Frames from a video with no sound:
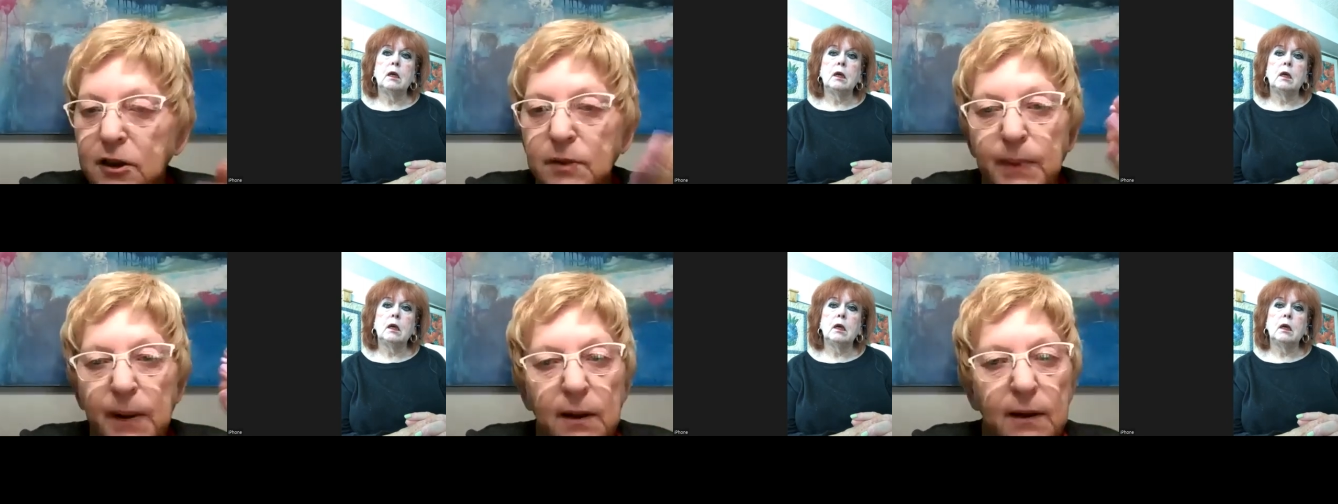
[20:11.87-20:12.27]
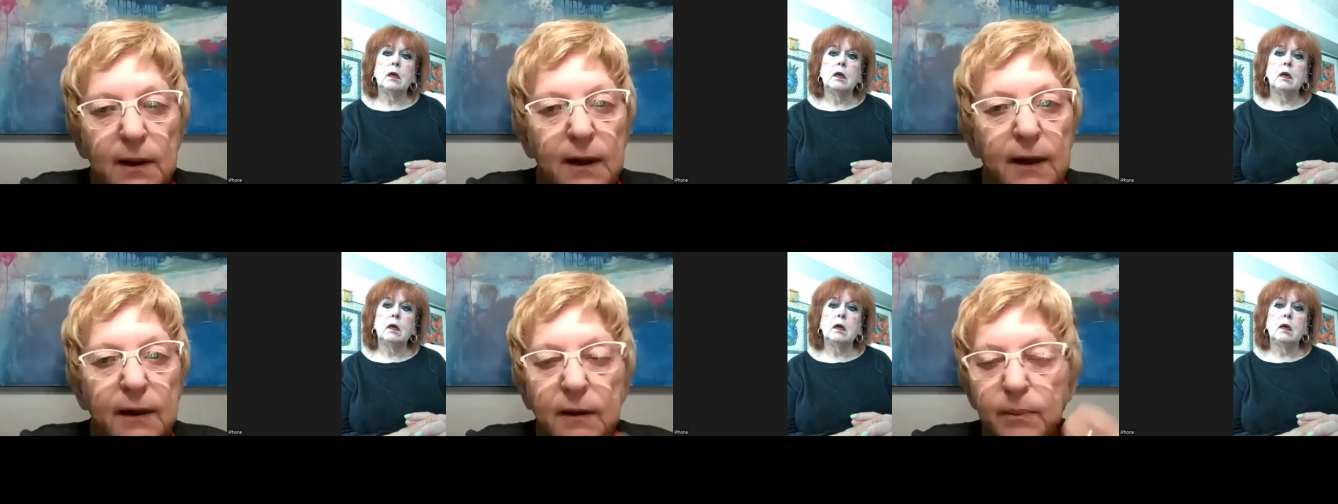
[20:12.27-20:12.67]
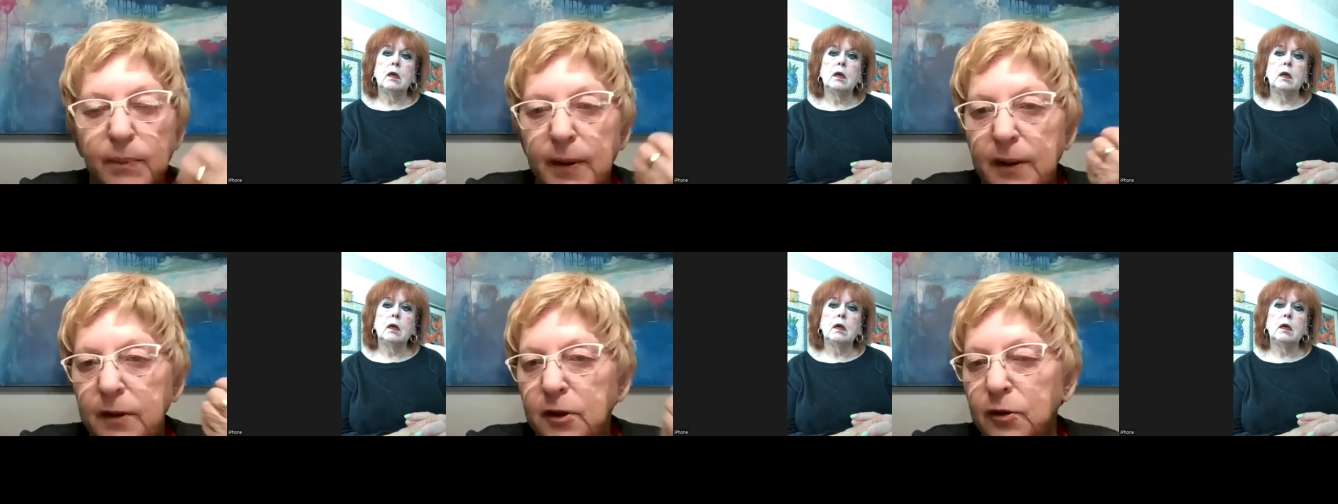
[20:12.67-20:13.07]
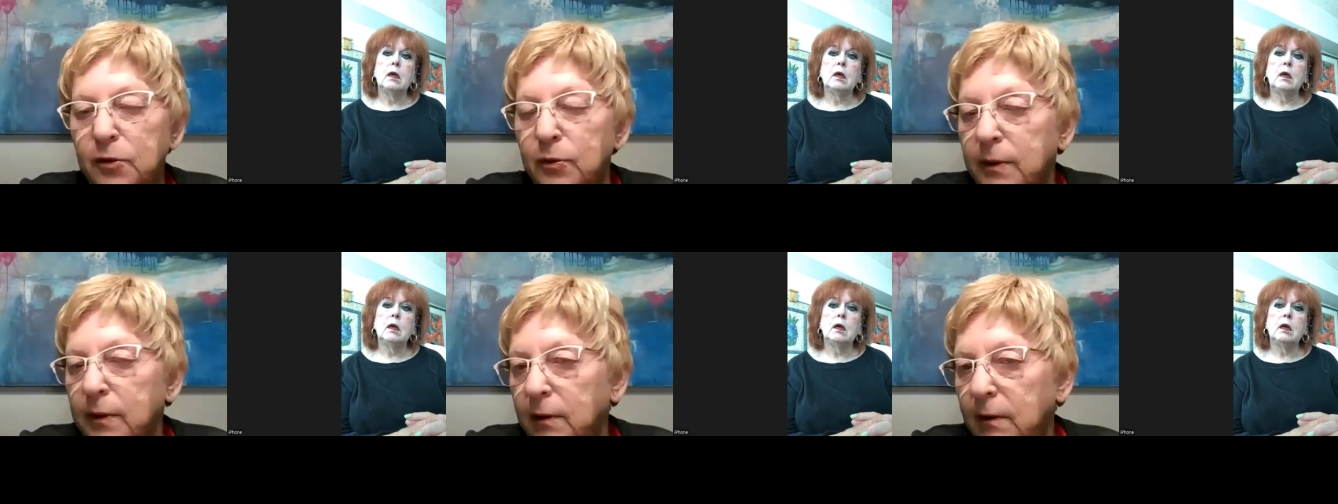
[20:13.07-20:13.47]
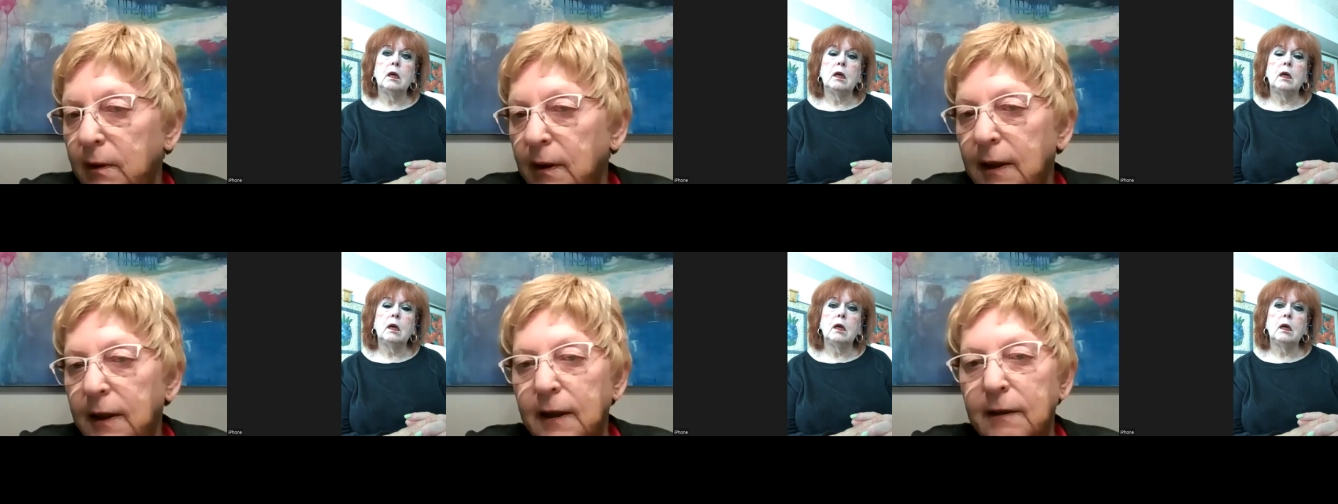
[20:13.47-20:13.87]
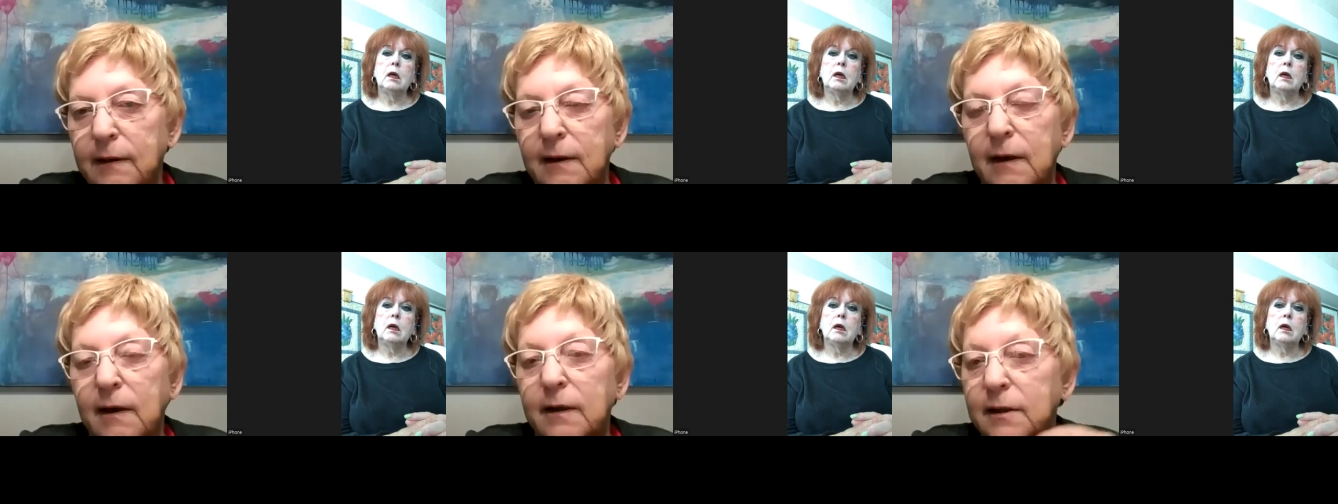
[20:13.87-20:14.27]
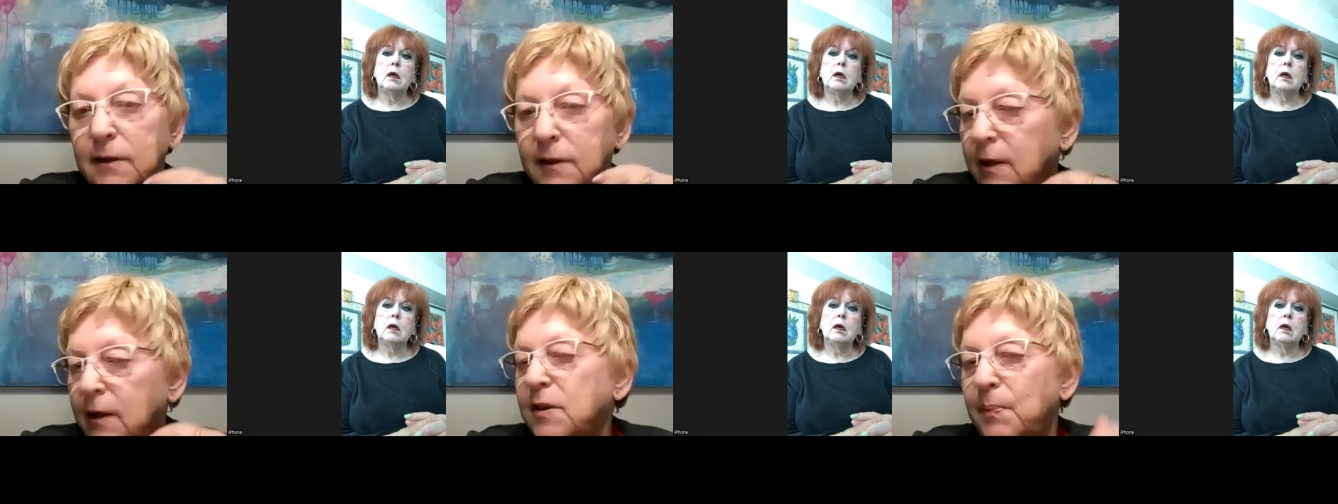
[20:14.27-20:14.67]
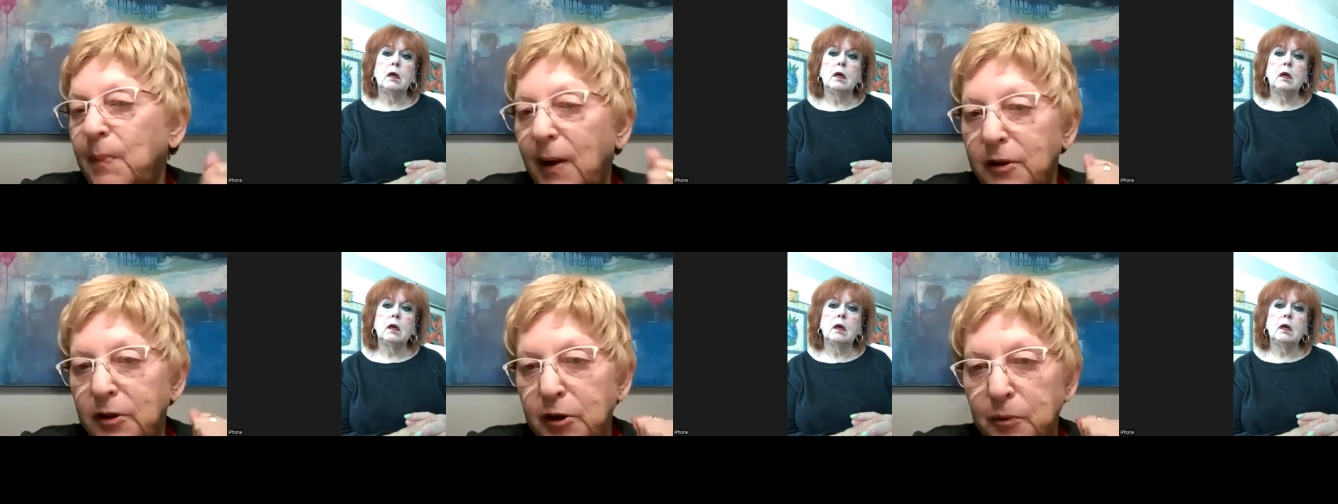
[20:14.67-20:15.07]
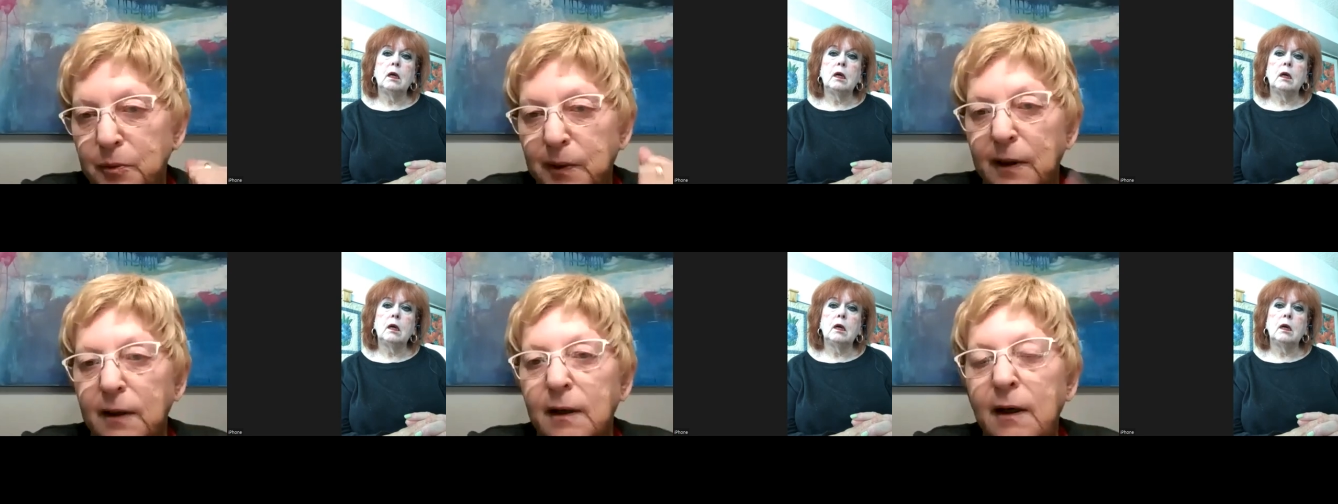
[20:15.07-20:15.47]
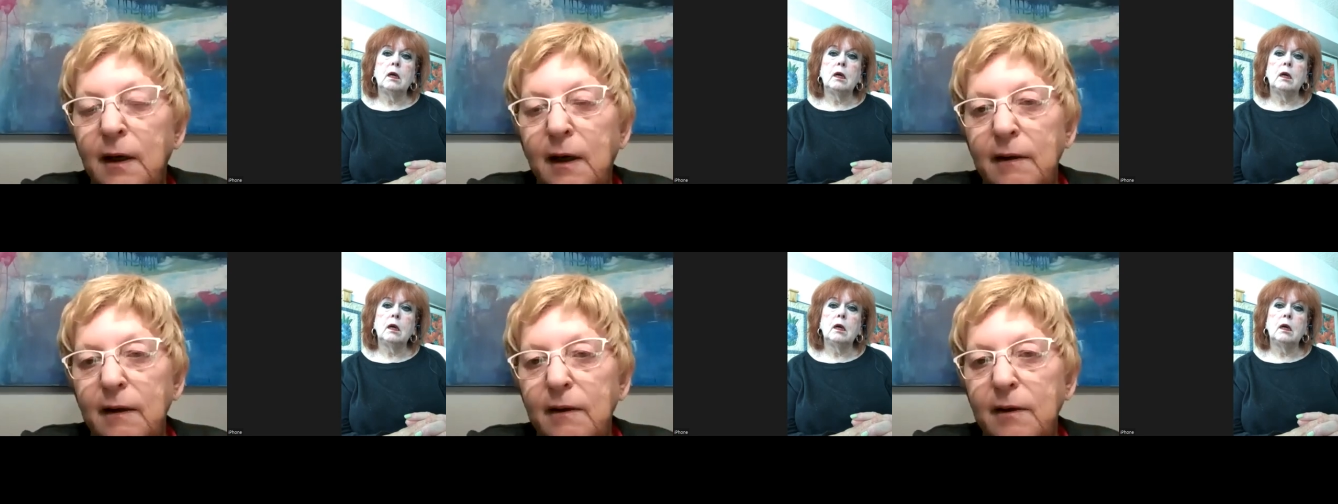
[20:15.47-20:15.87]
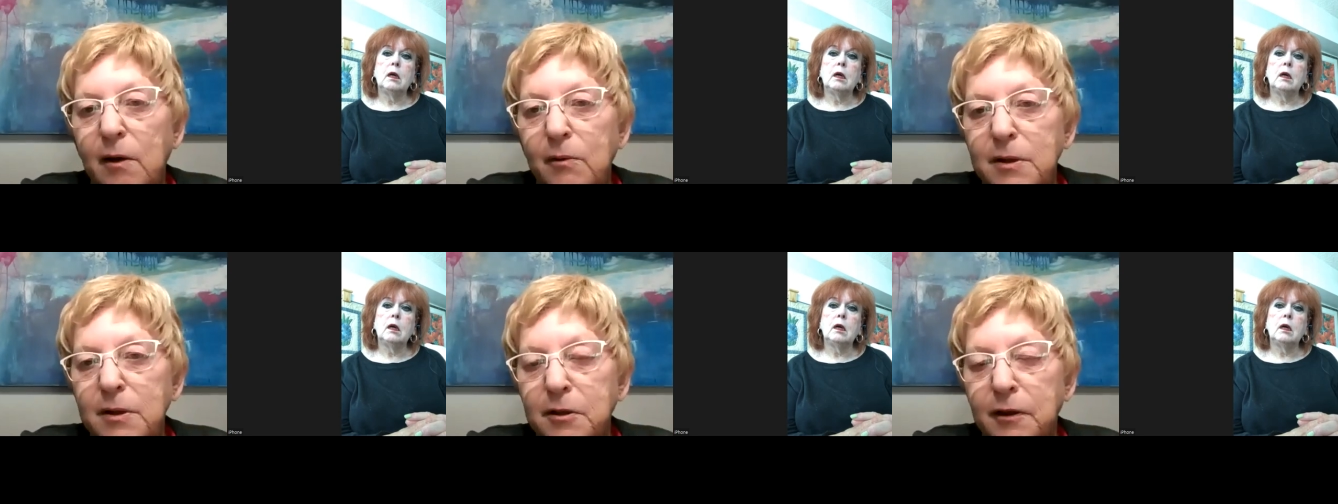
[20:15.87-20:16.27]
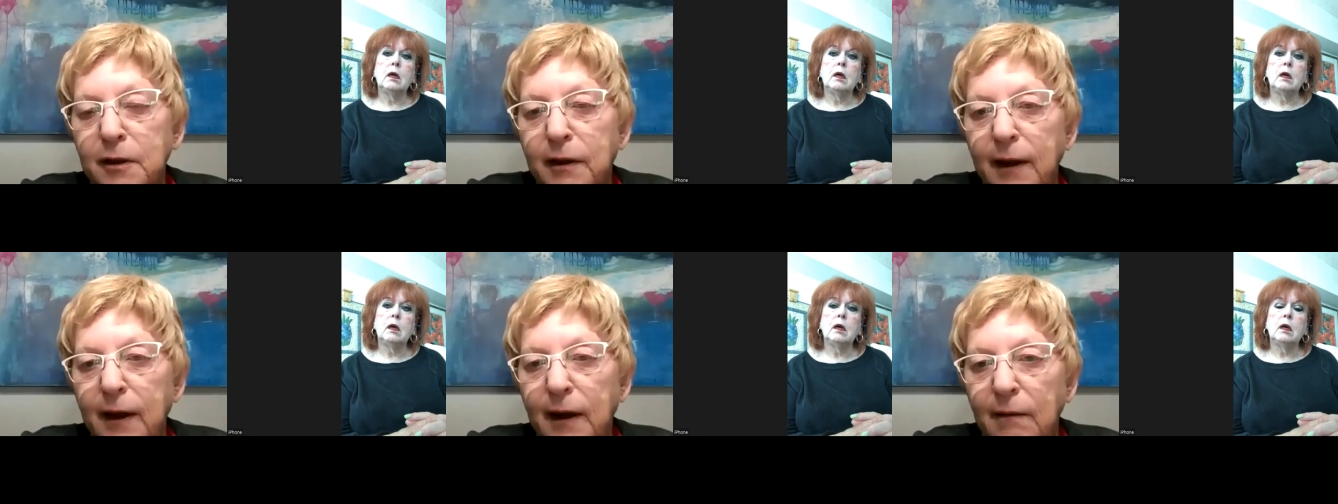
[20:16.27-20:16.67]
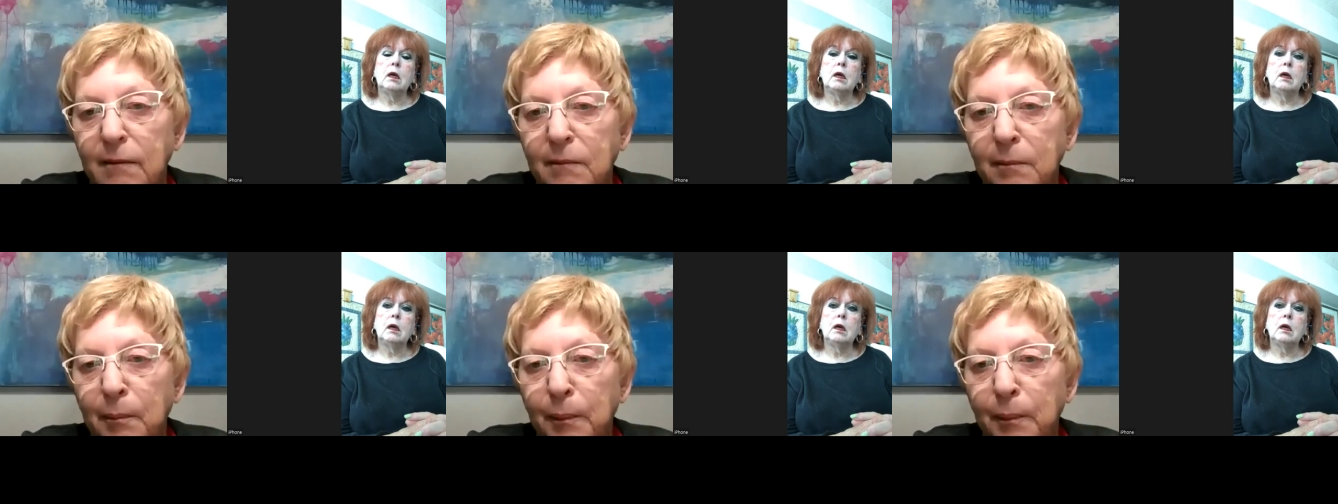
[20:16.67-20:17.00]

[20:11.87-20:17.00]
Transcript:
Speaker 1: just by looking at the pictures without looking at the artists, I could spot your work. That's always a good thing